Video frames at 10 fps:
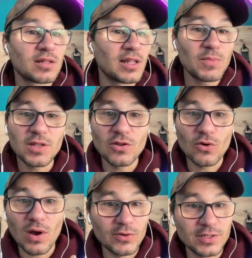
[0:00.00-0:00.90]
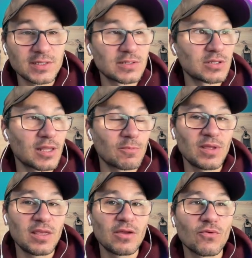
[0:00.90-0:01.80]
Let me know how this could
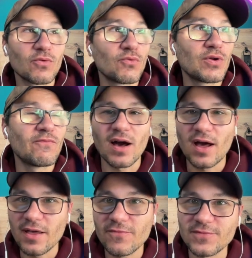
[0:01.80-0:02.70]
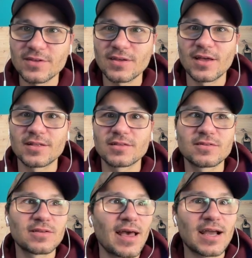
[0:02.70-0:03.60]
be revived
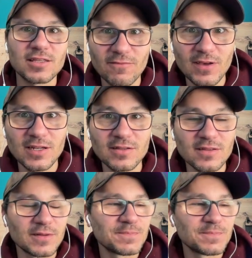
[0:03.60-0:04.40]
and activated,